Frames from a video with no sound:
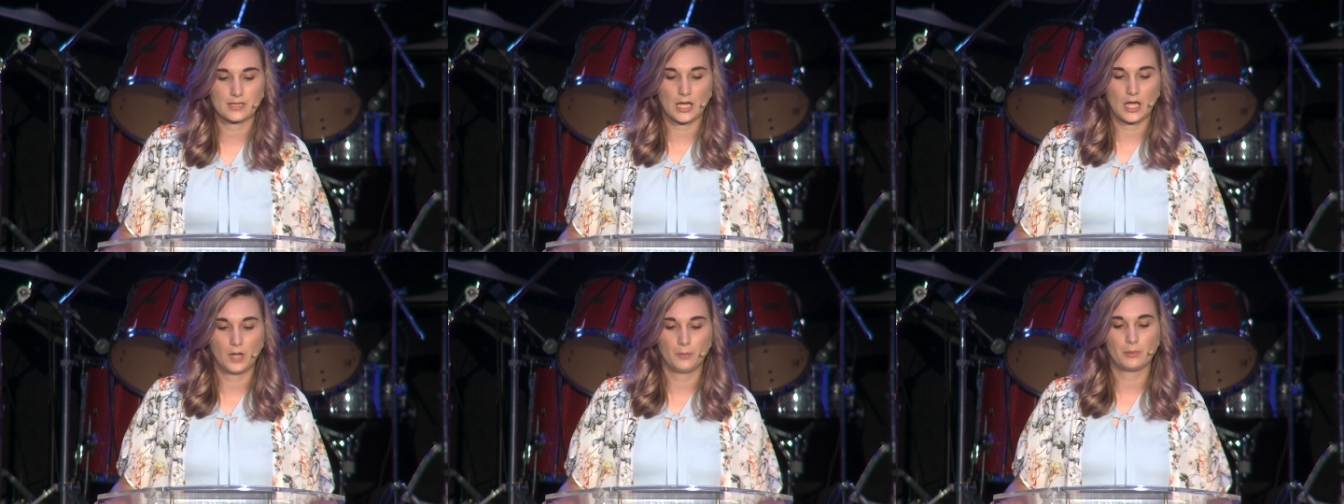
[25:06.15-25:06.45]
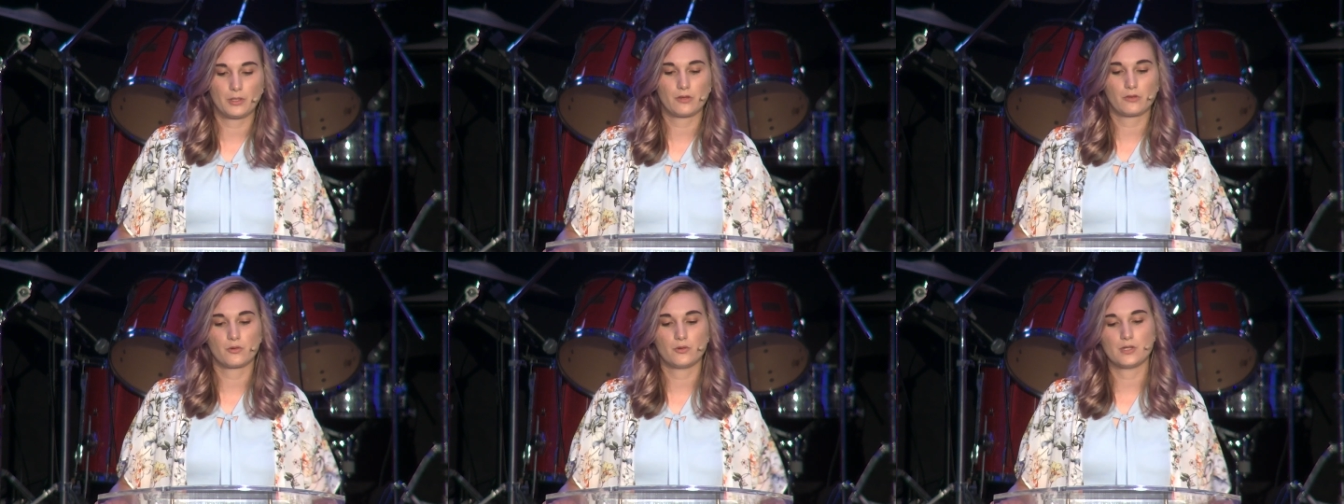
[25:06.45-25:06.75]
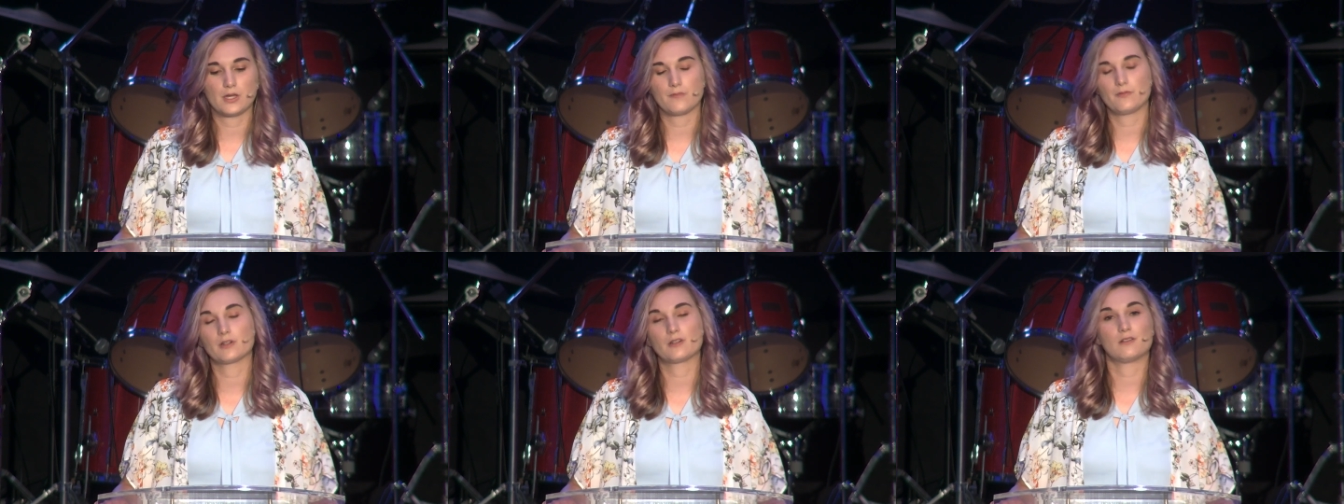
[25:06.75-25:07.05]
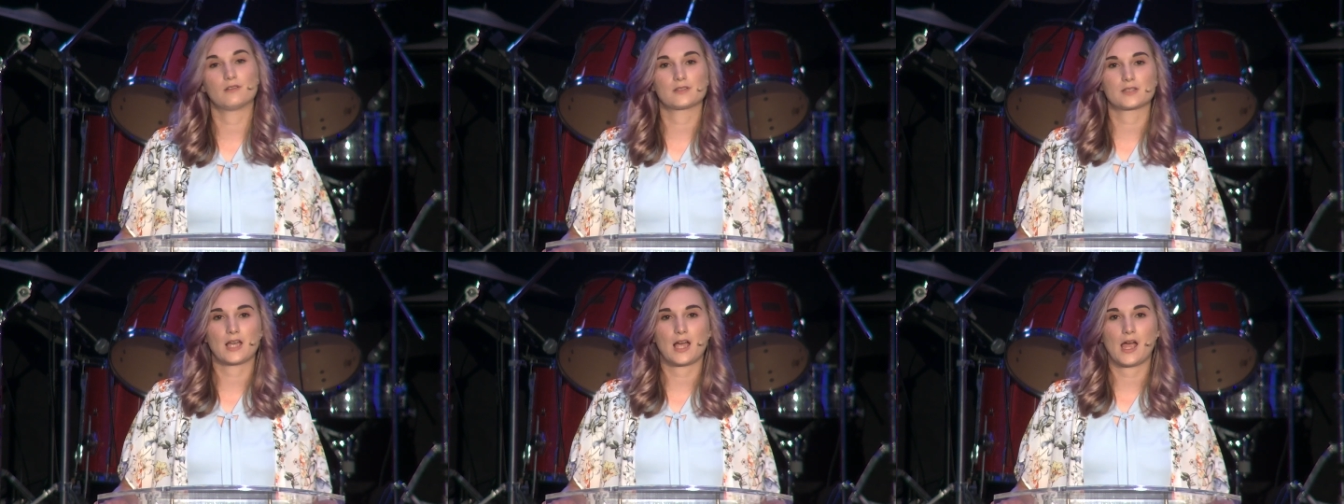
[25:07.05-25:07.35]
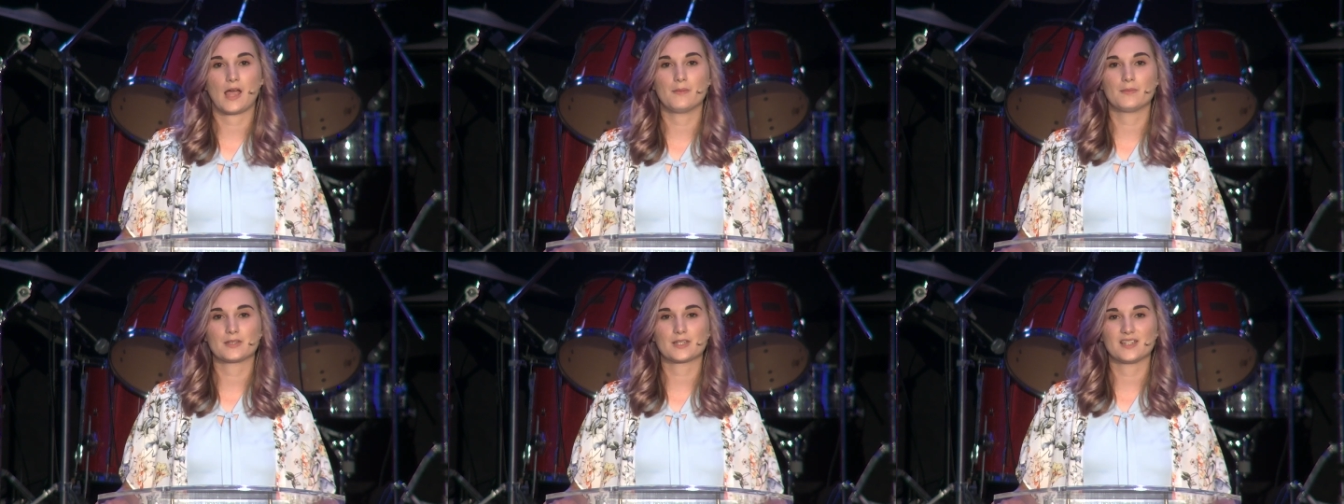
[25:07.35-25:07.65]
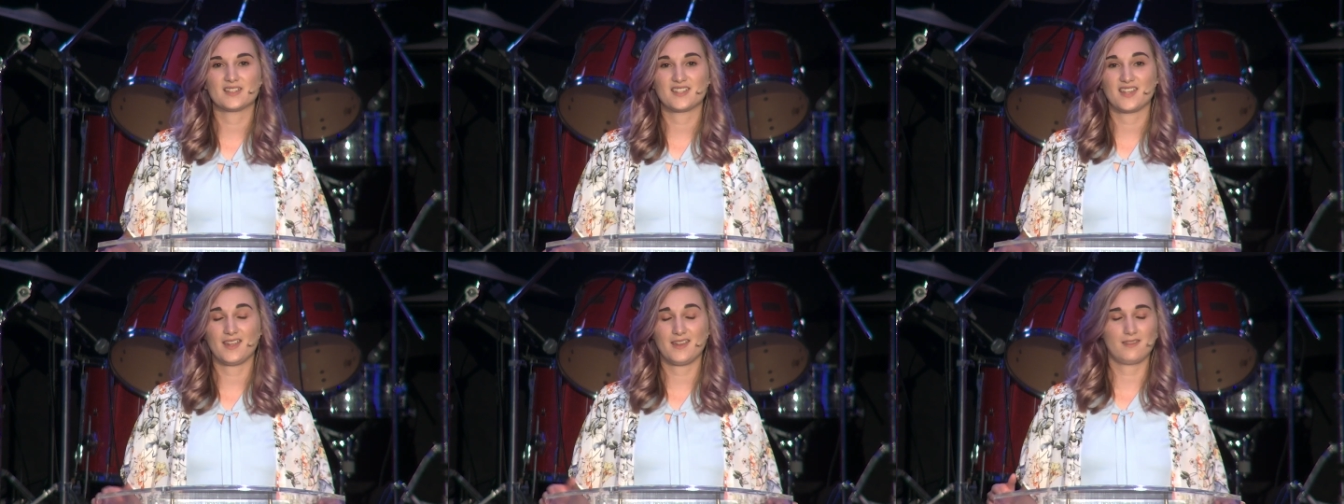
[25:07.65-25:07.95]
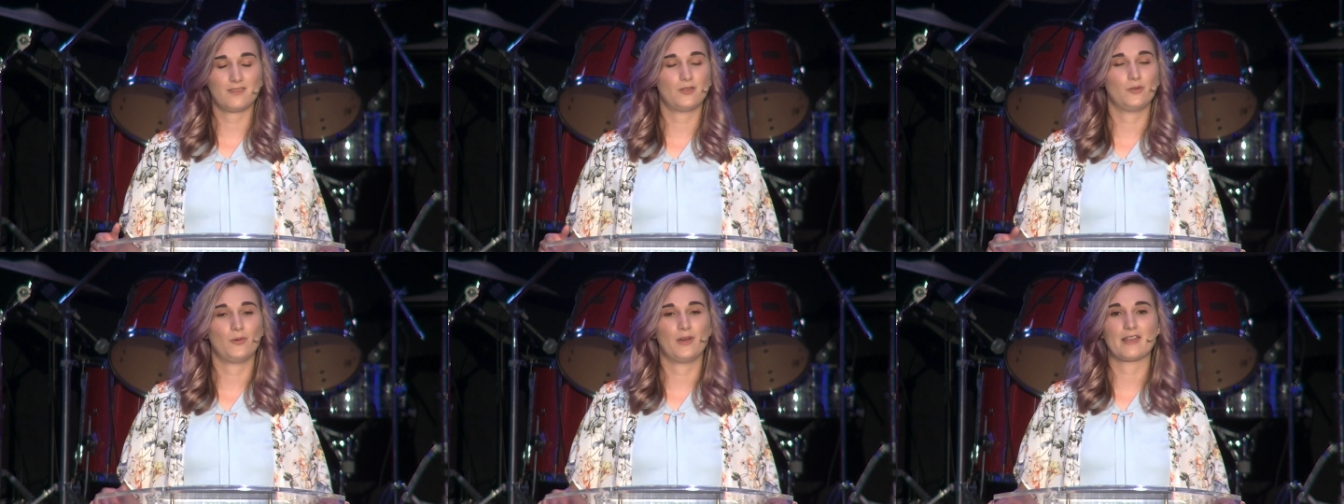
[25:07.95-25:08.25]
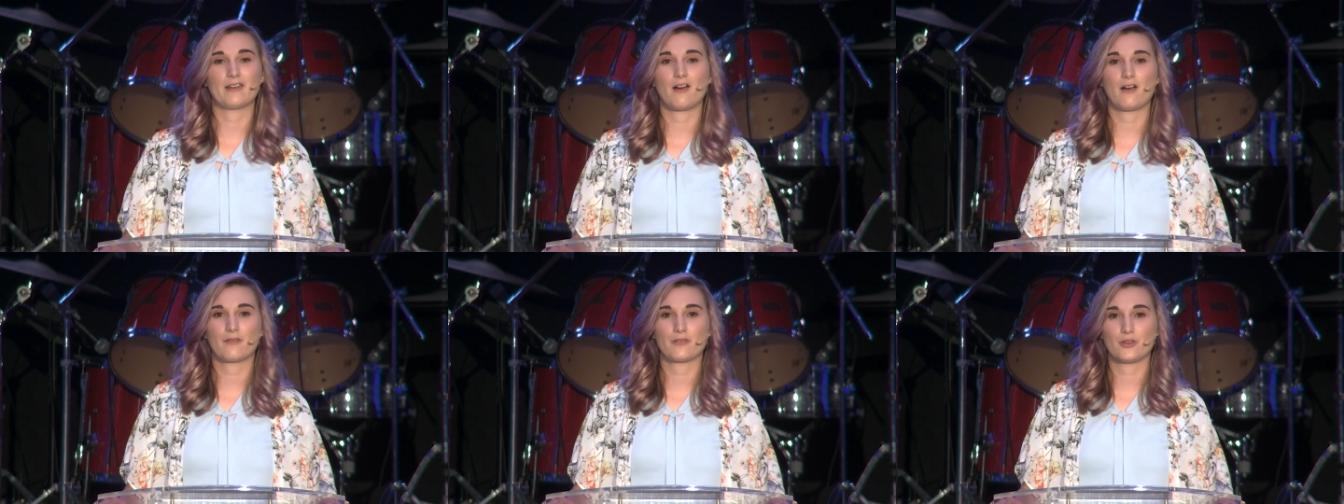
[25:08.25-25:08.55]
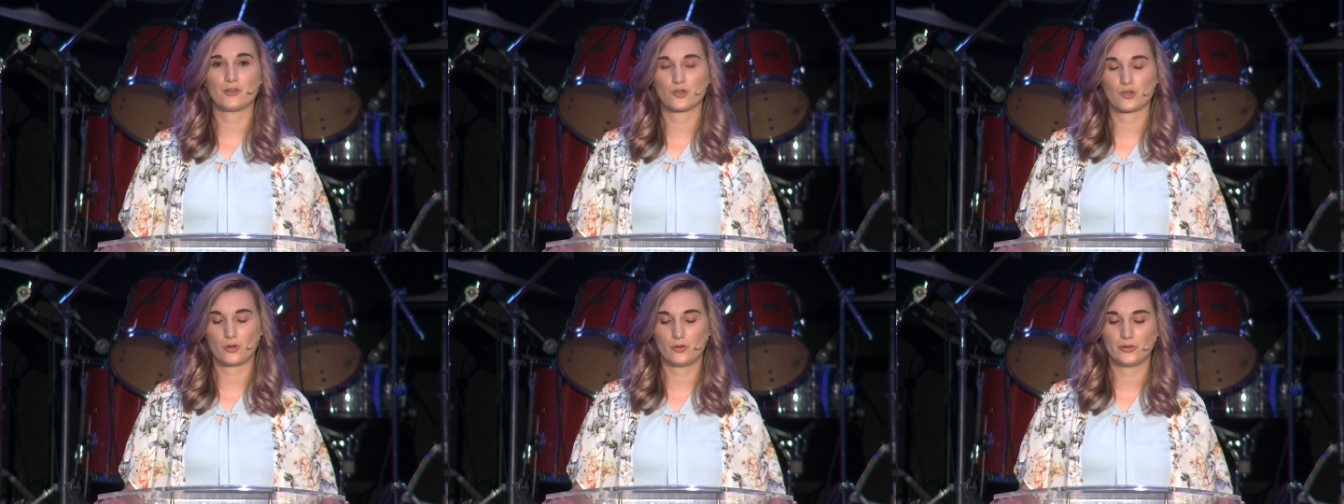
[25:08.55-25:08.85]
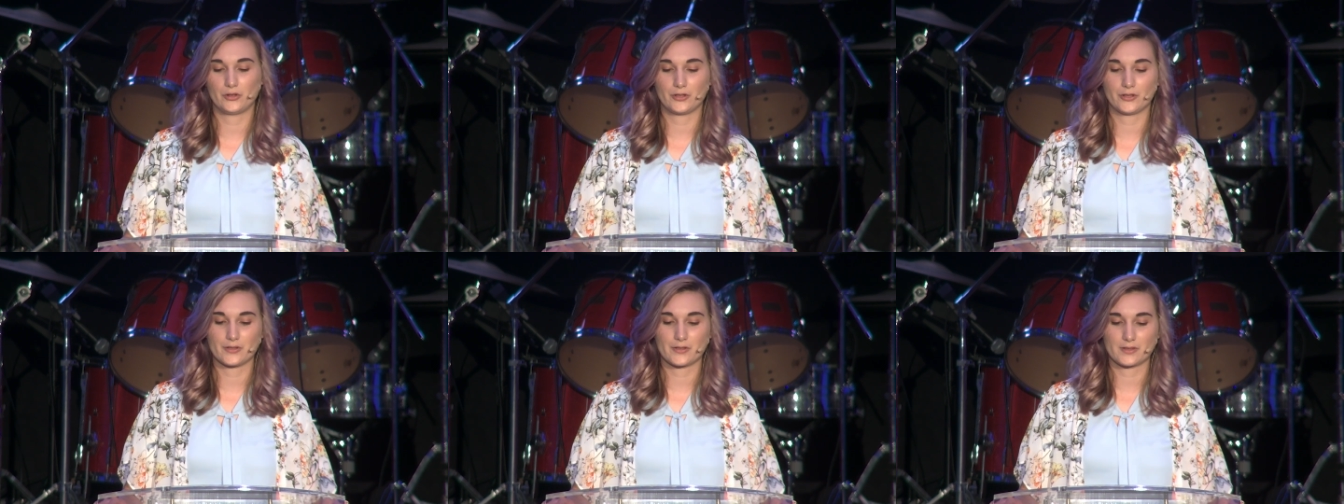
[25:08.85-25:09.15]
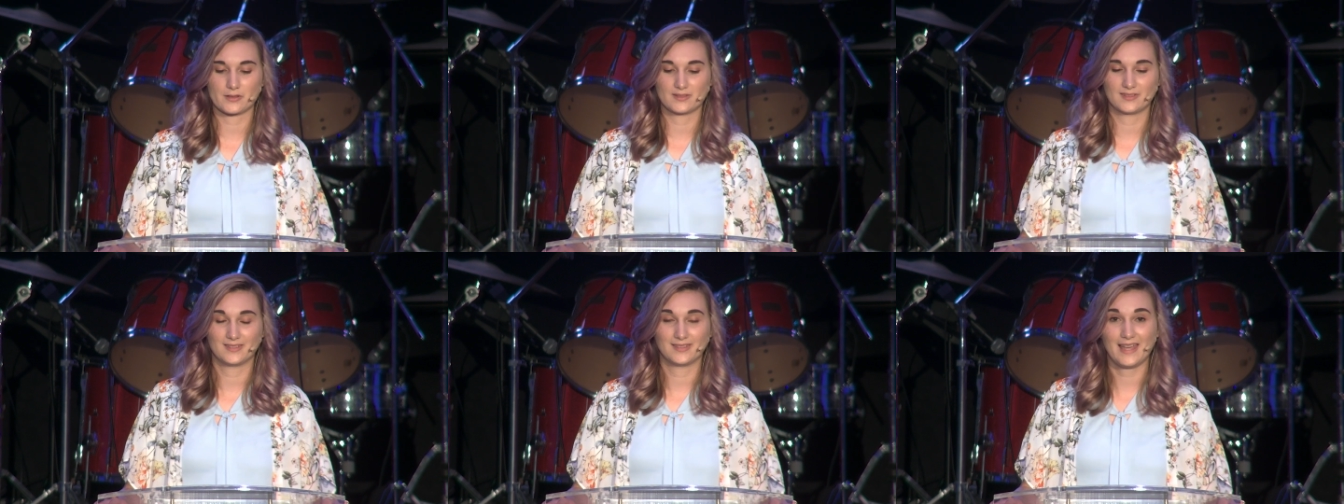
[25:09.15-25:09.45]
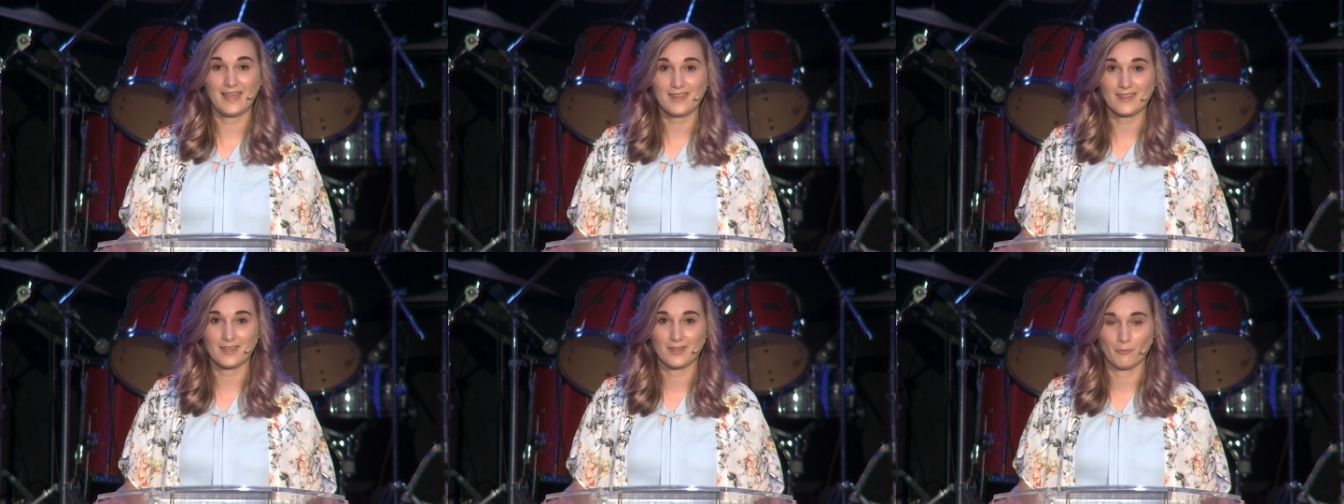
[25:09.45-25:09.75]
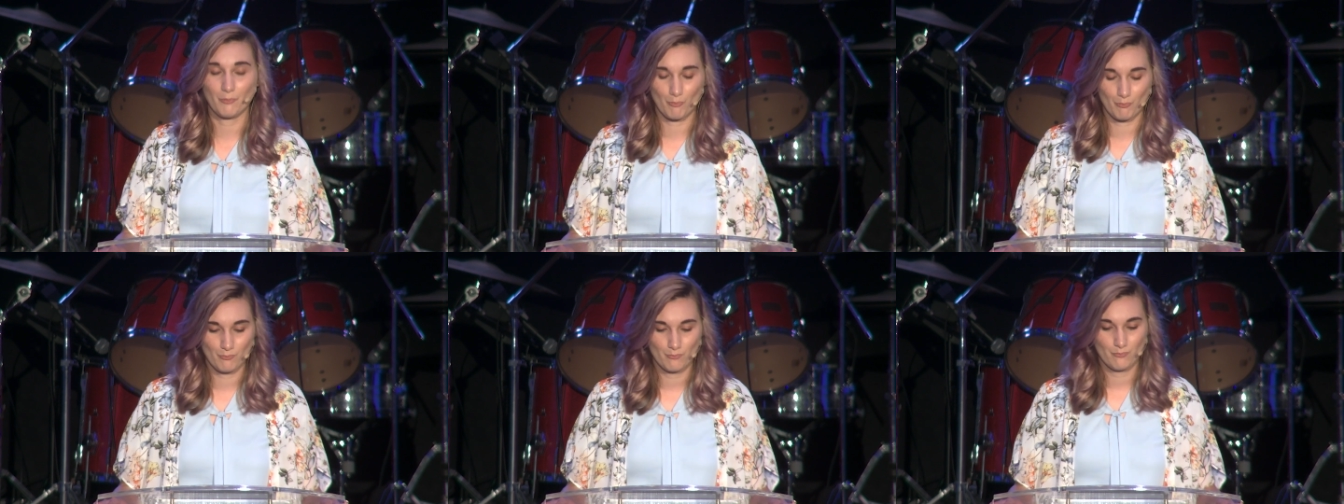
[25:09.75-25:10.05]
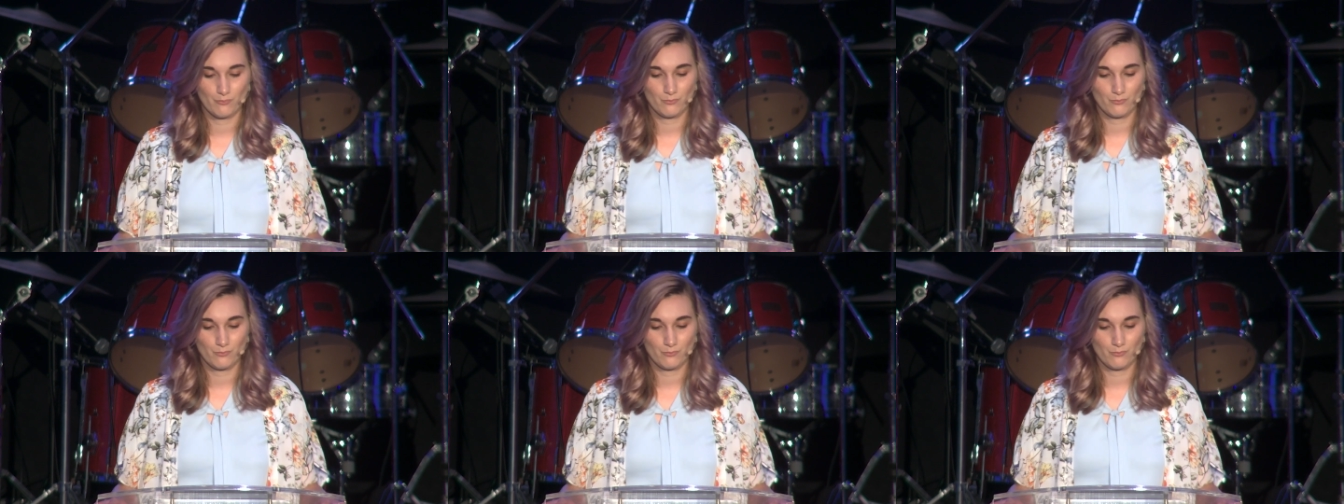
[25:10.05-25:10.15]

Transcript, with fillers: to help you through difficult times and take the weight off your shoulders. Let Him.